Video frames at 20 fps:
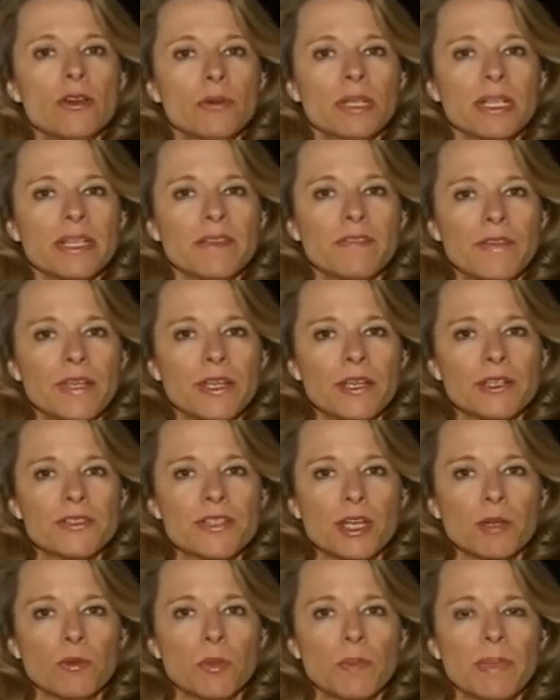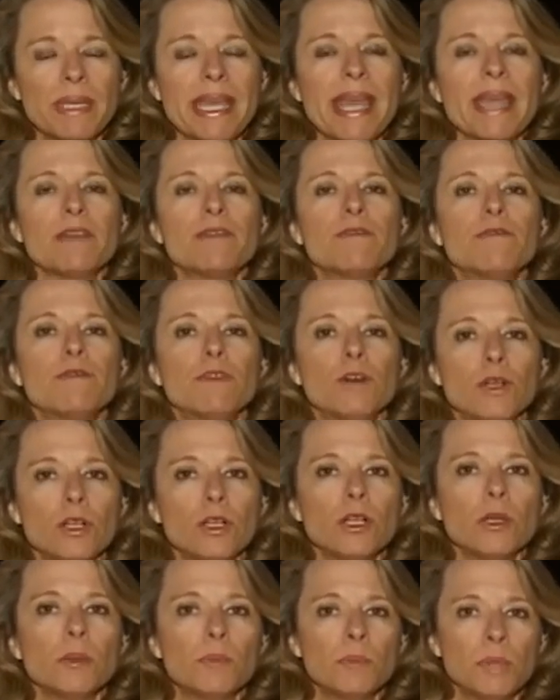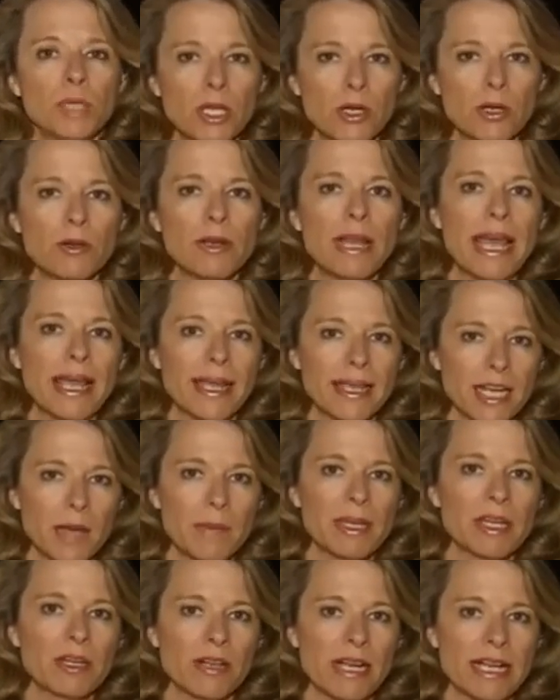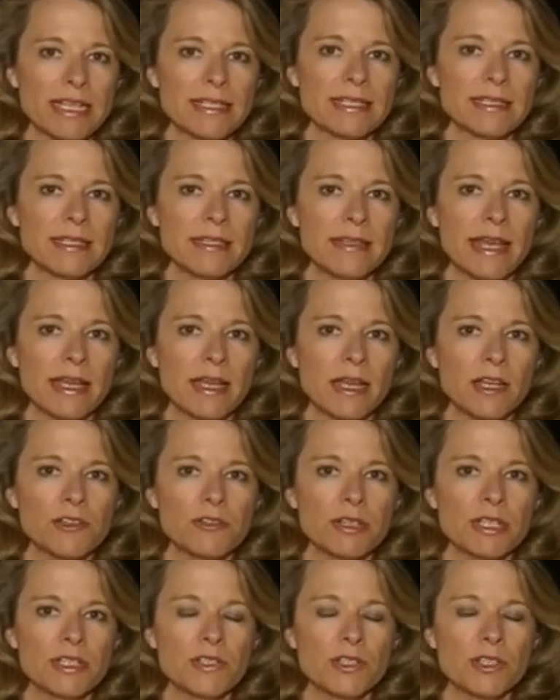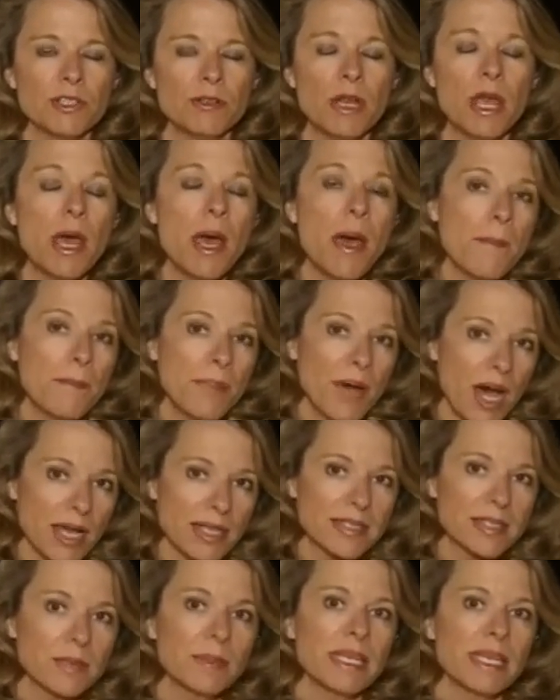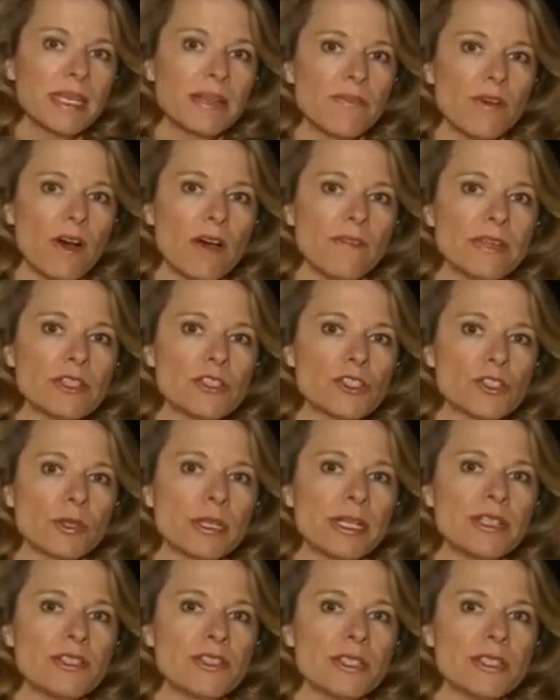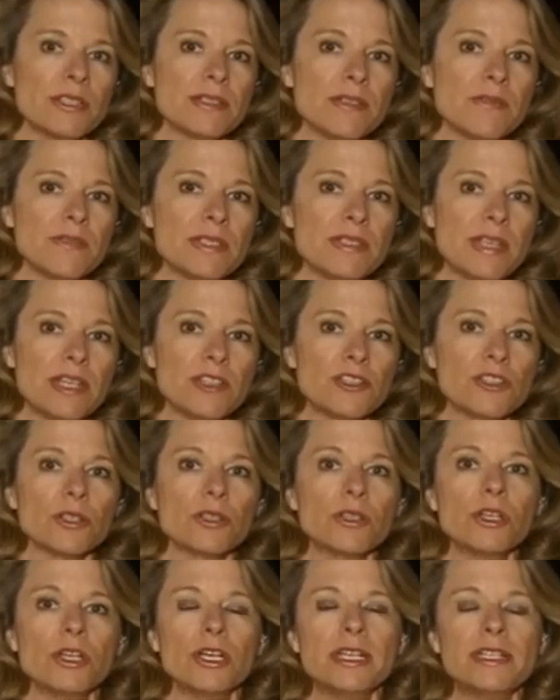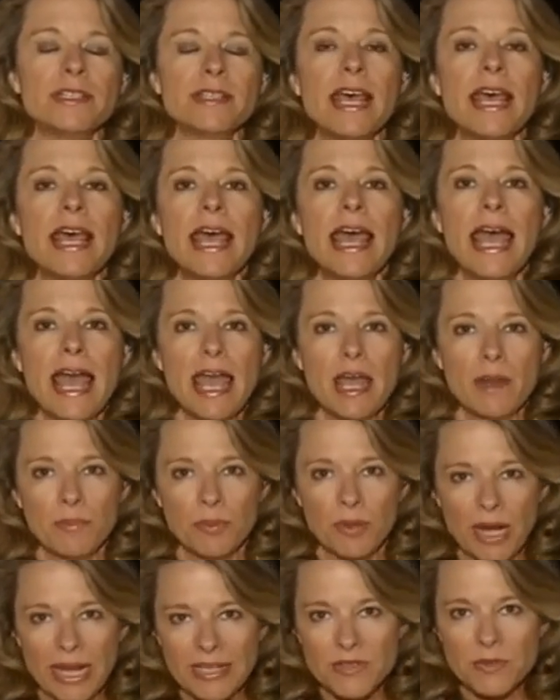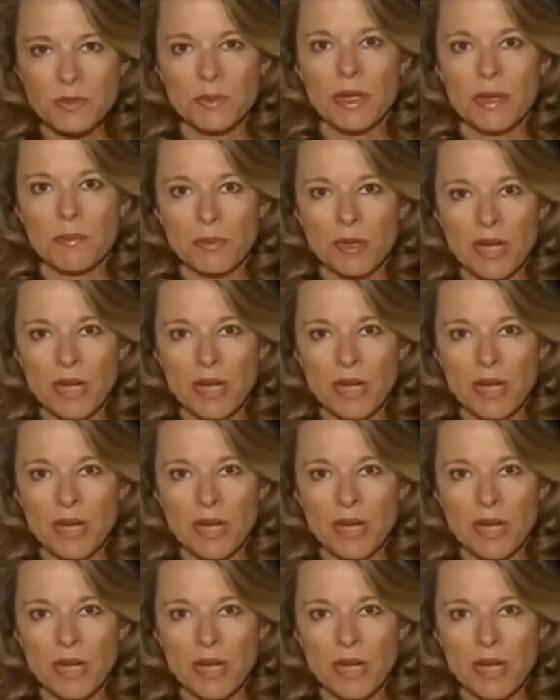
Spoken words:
who really fears there will be a full-blown economic crisis in that country soon, possibly involving shortages of essential goods and price